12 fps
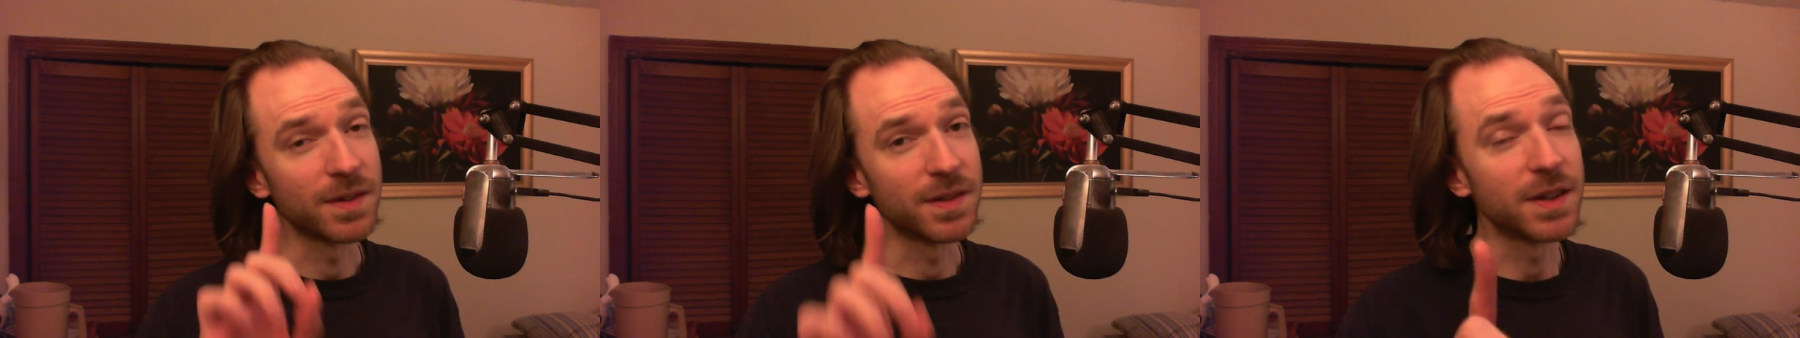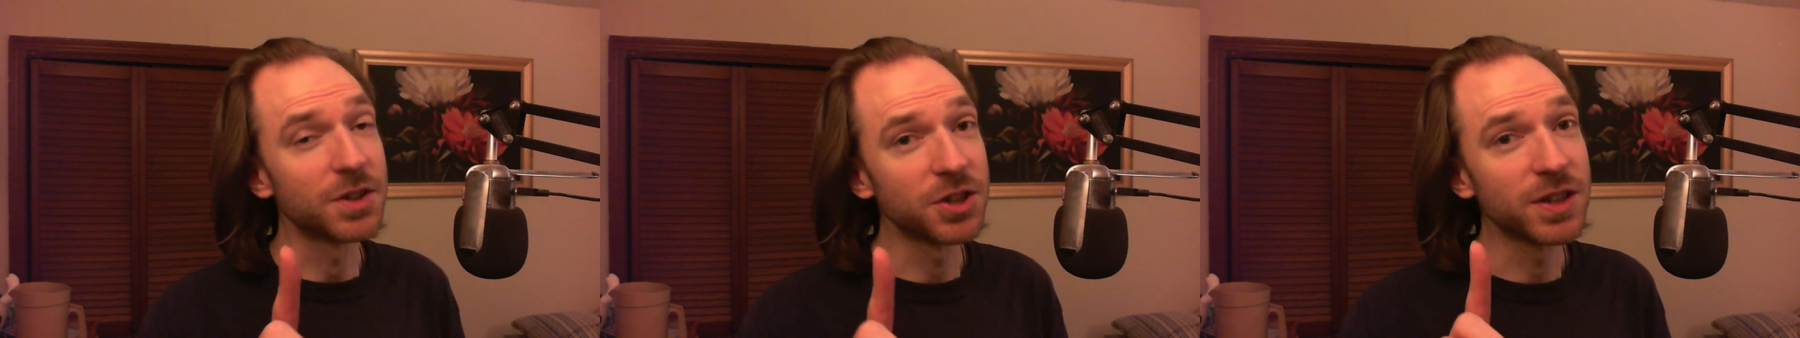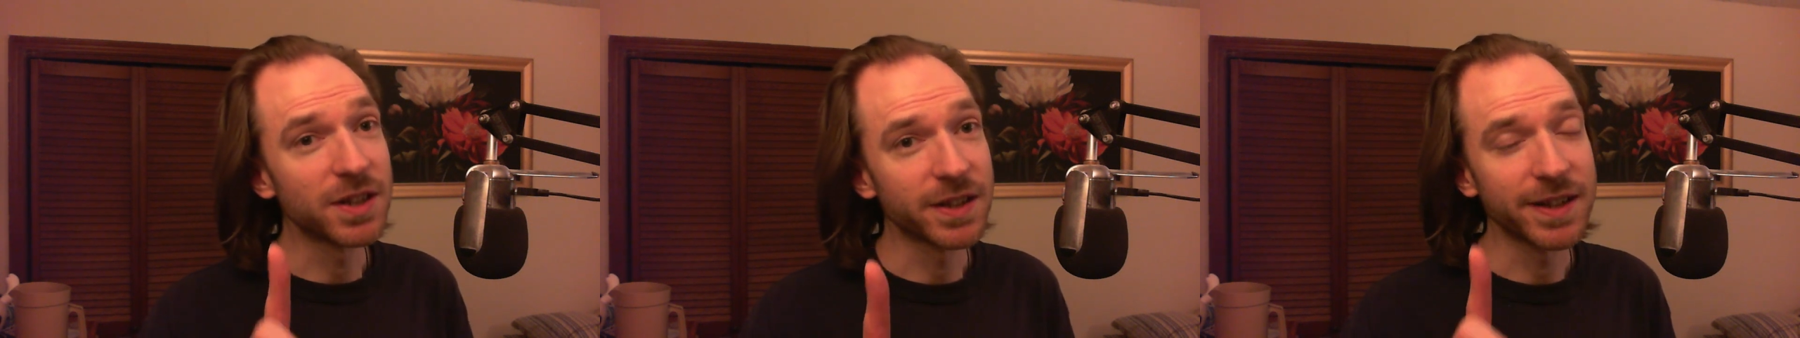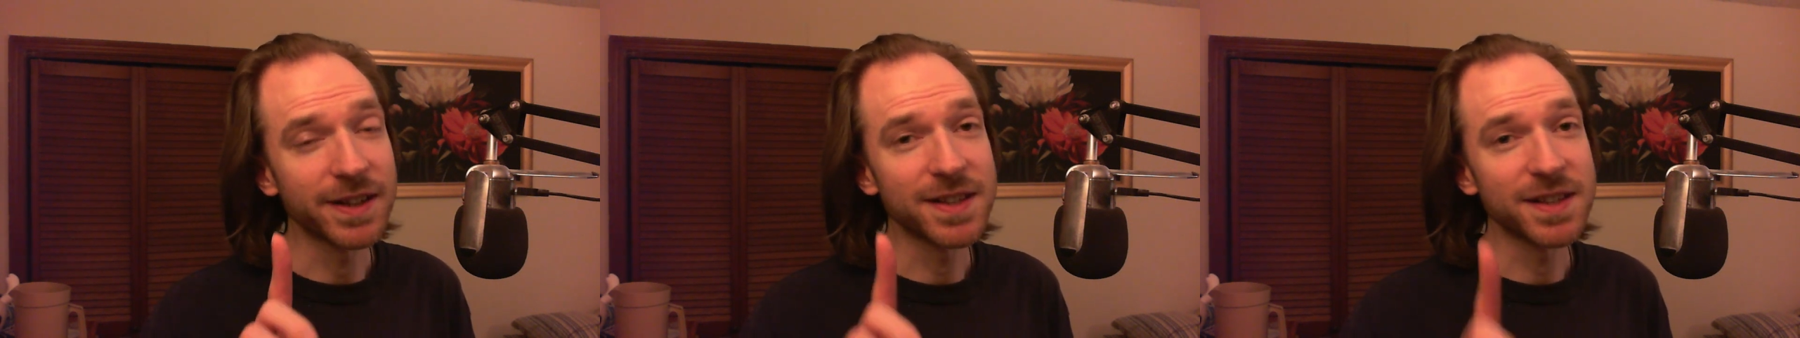dungeon
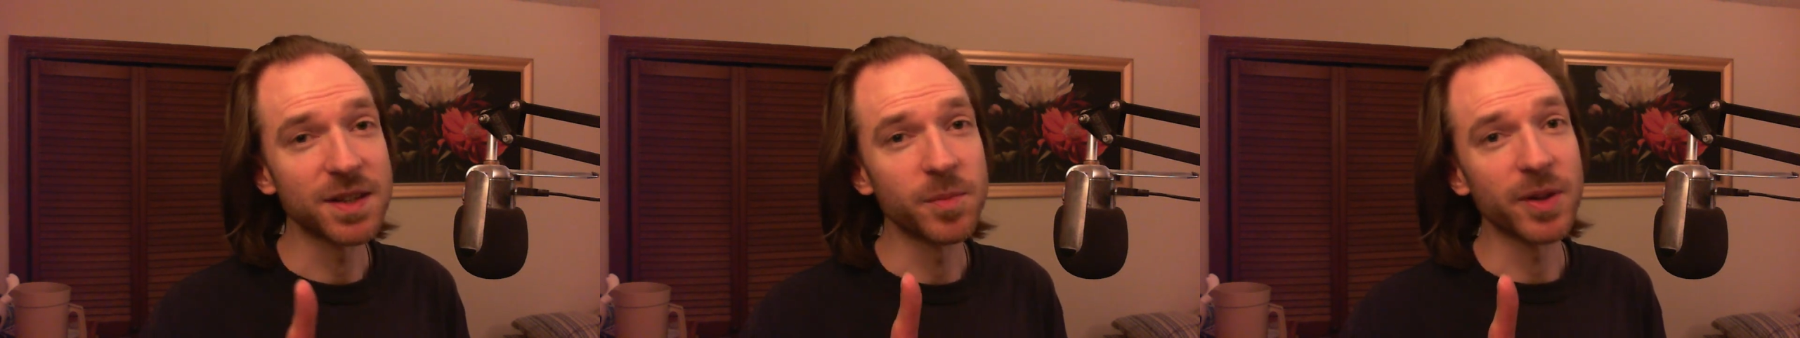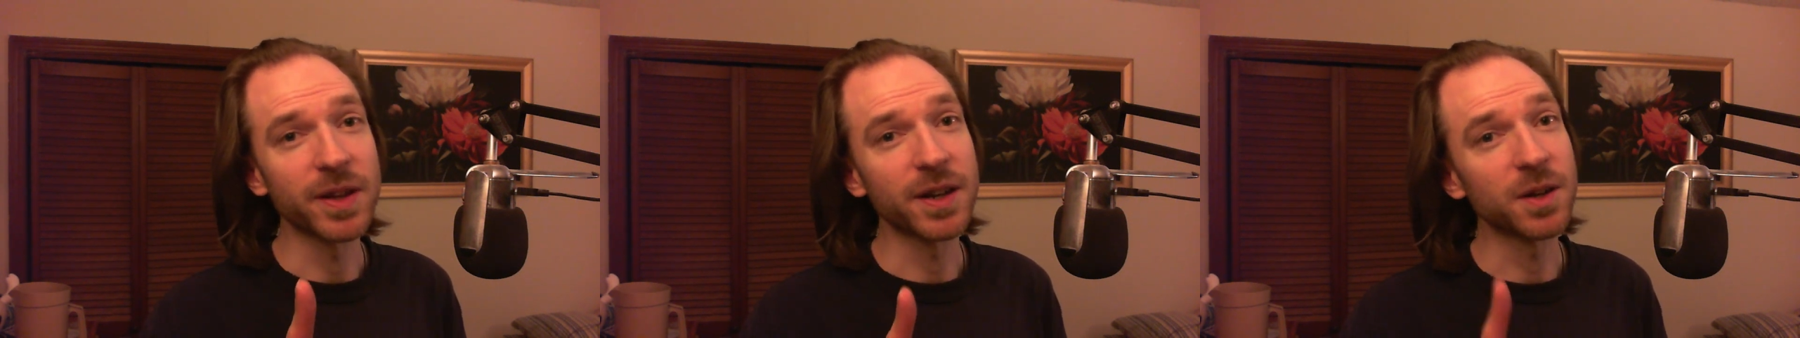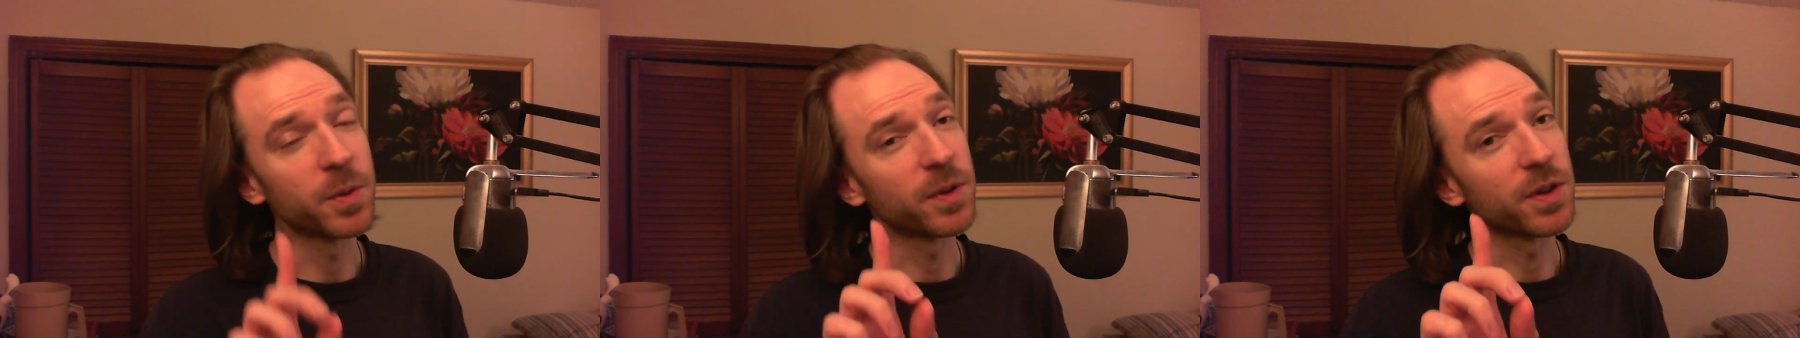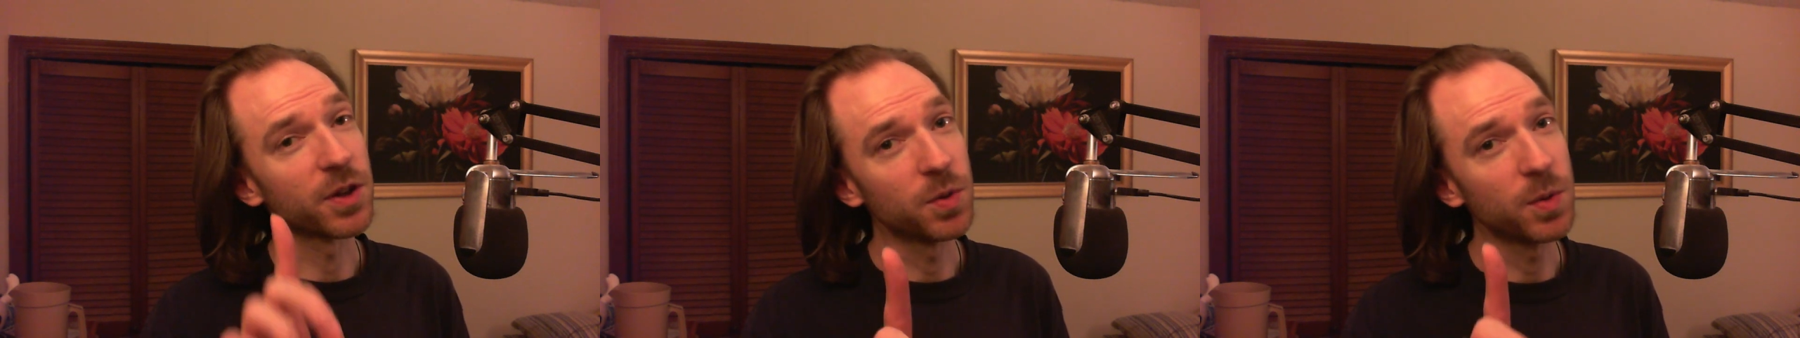cleaning simulator
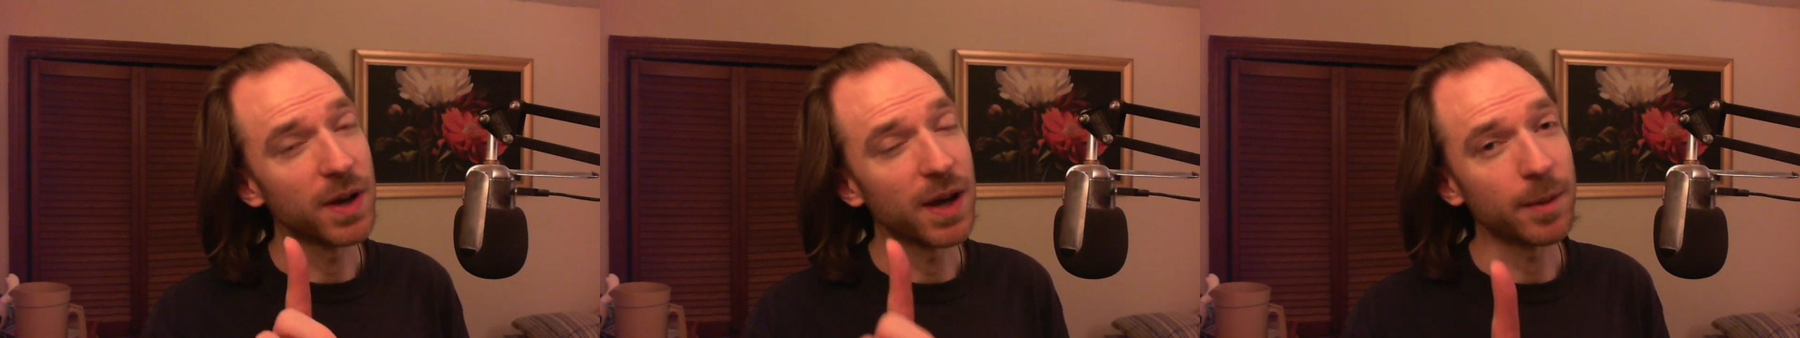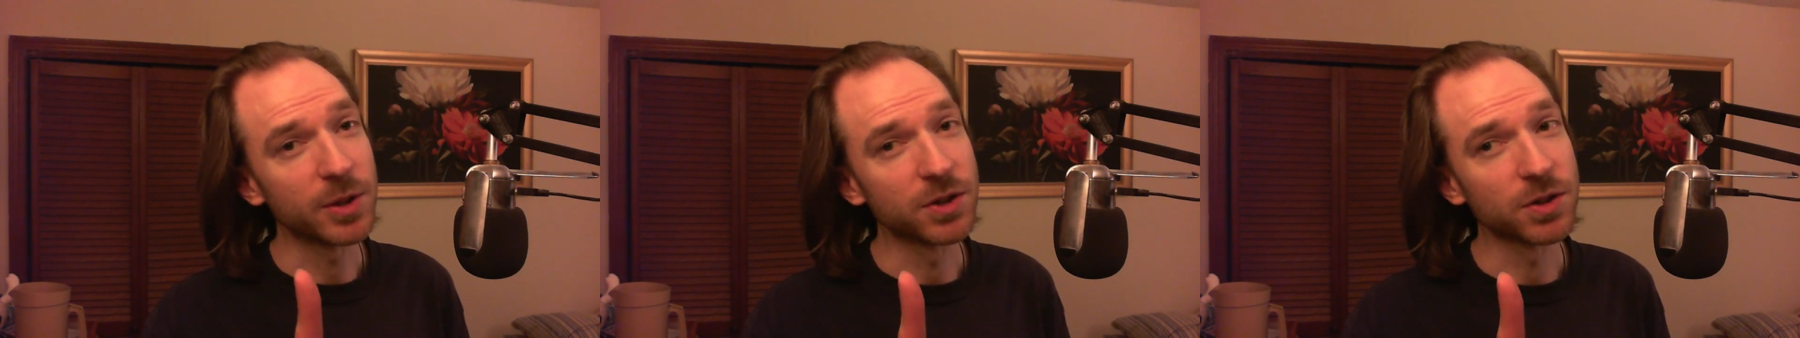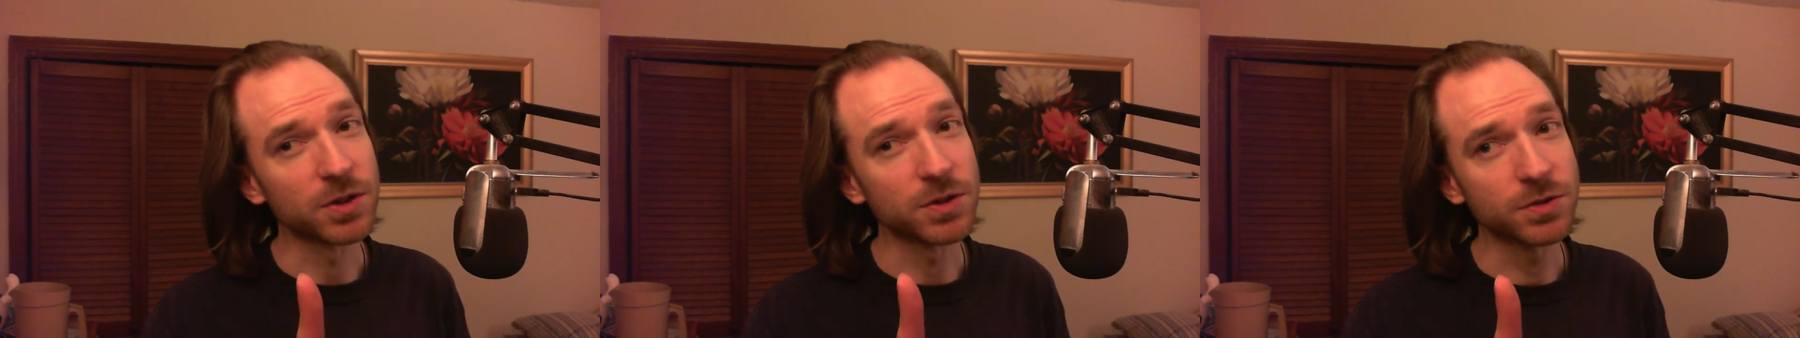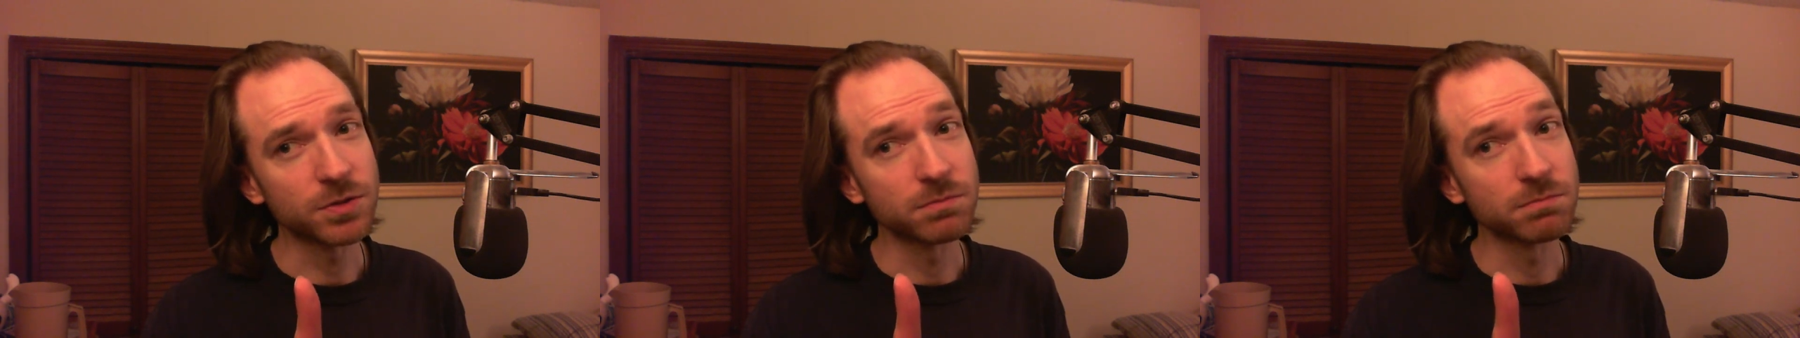with cute goblin girls.